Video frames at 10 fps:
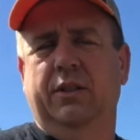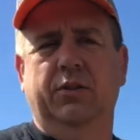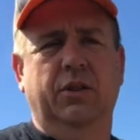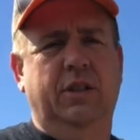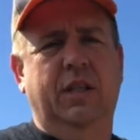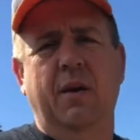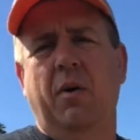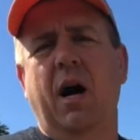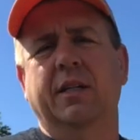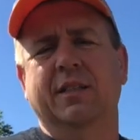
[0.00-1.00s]
So just stay
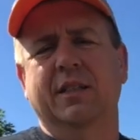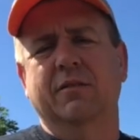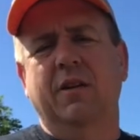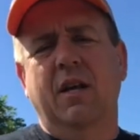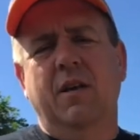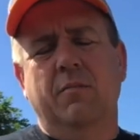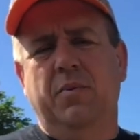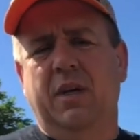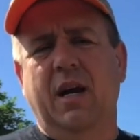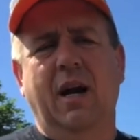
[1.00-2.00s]
positive,
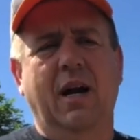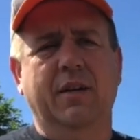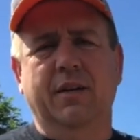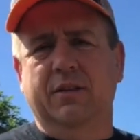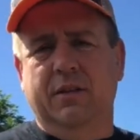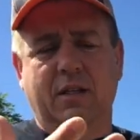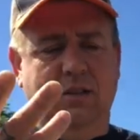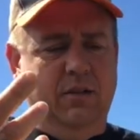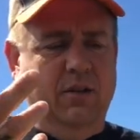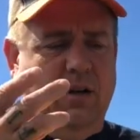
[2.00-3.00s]
be kind,
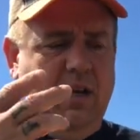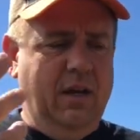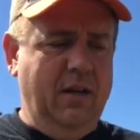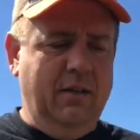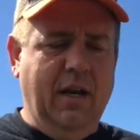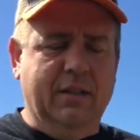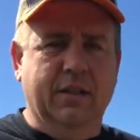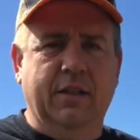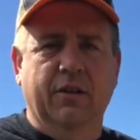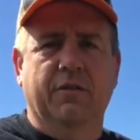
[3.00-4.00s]
as you know, not to
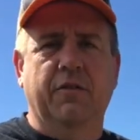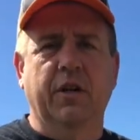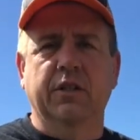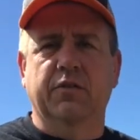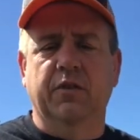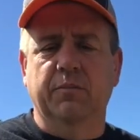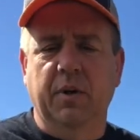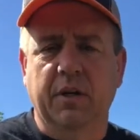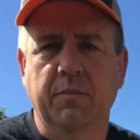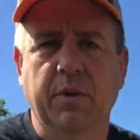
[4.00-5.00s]
steal a phrase from
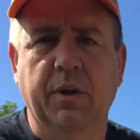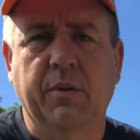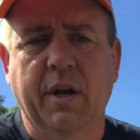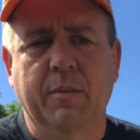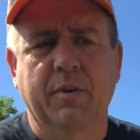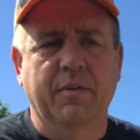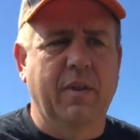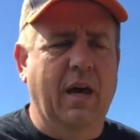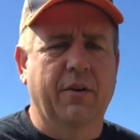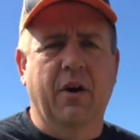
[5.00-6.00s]
Buck and Billy Ray, but
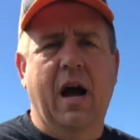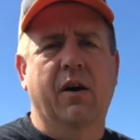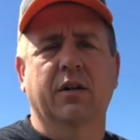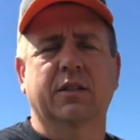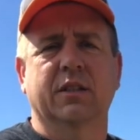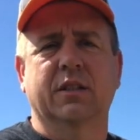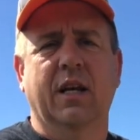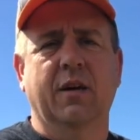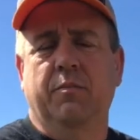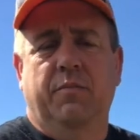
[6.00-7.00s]
I don't know how else to
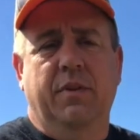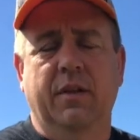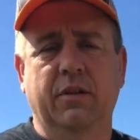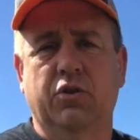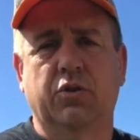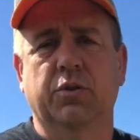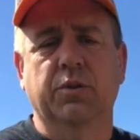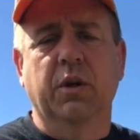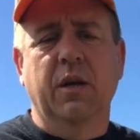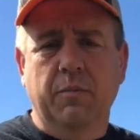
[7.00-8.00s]
say it. It's
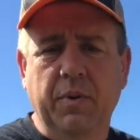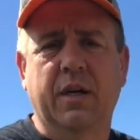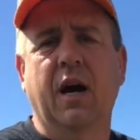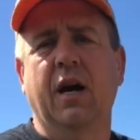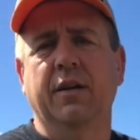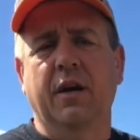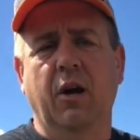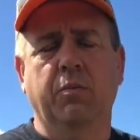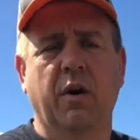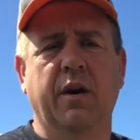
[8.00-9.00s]
true. Be kind,
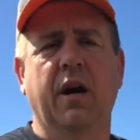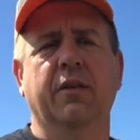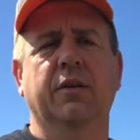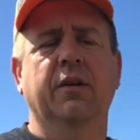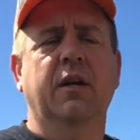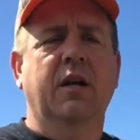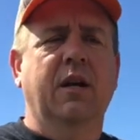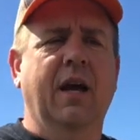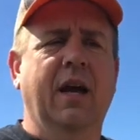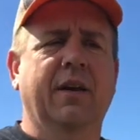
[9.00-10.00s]
help one another,
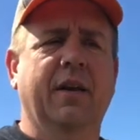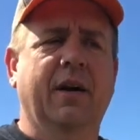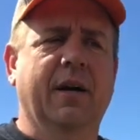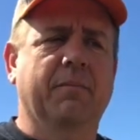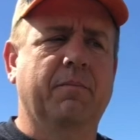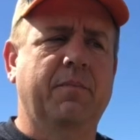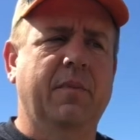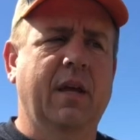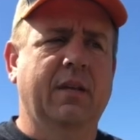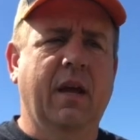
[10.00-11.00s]
and
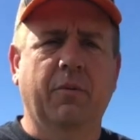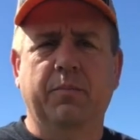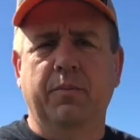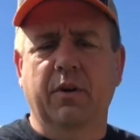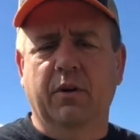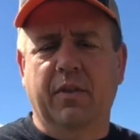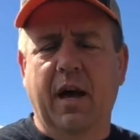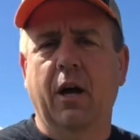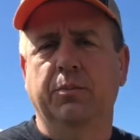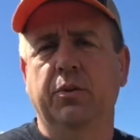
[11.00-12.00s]
help, you know,
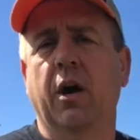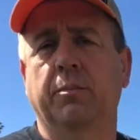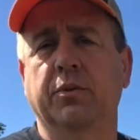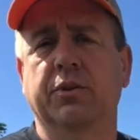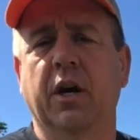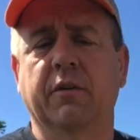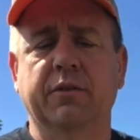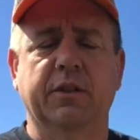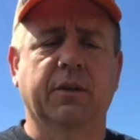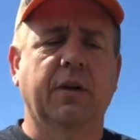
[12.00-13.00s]
that helps you help yourself.
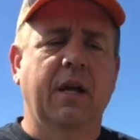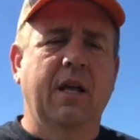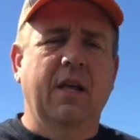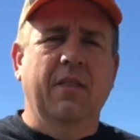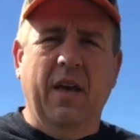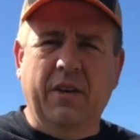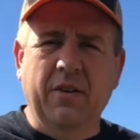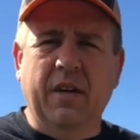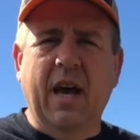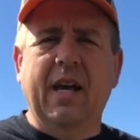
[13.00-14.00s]
So thank
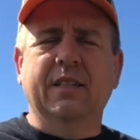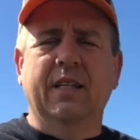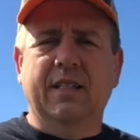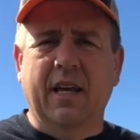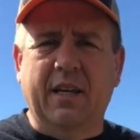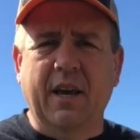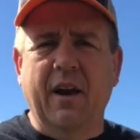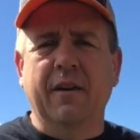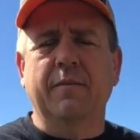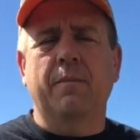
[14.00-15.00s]
you guys. Take
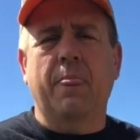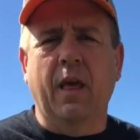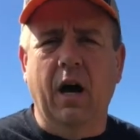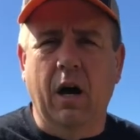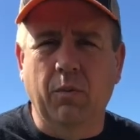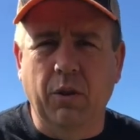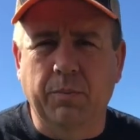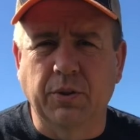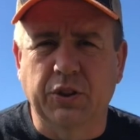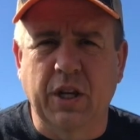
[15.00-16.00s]
care. I really
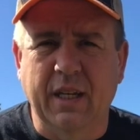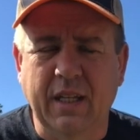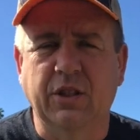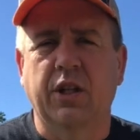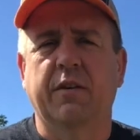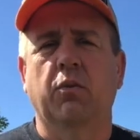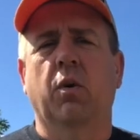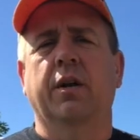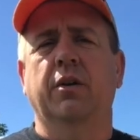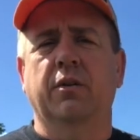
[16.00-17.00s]
appreciate each and every
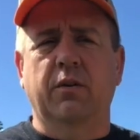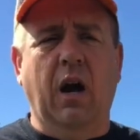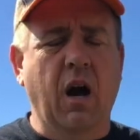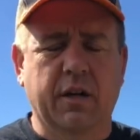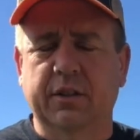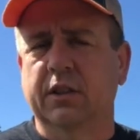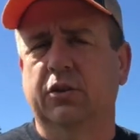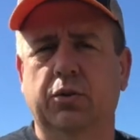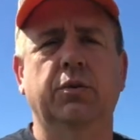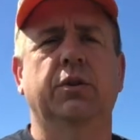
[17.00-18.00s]
one of you. Honestly,
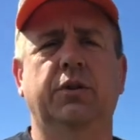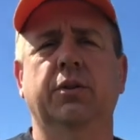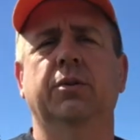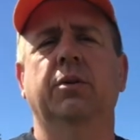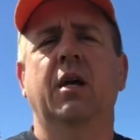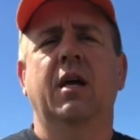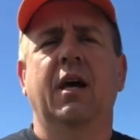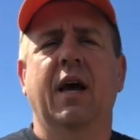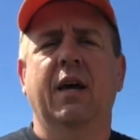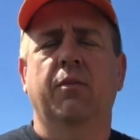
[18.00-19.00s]
truly do.
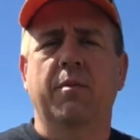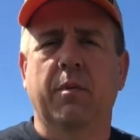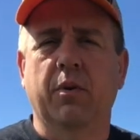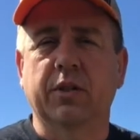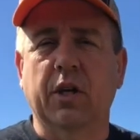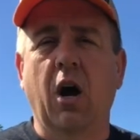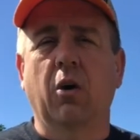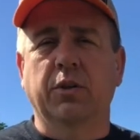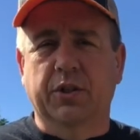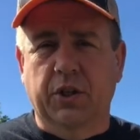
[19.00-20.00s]
And remember, it's
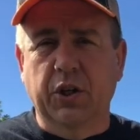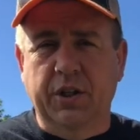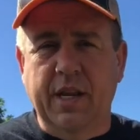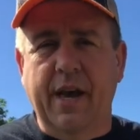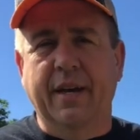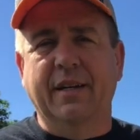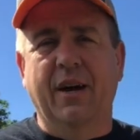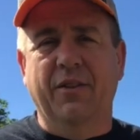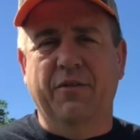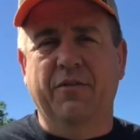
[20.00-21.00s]
always a good day
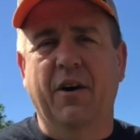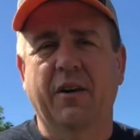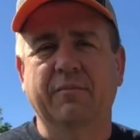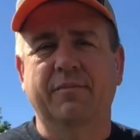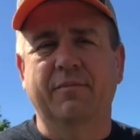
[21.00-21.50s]
on the farm.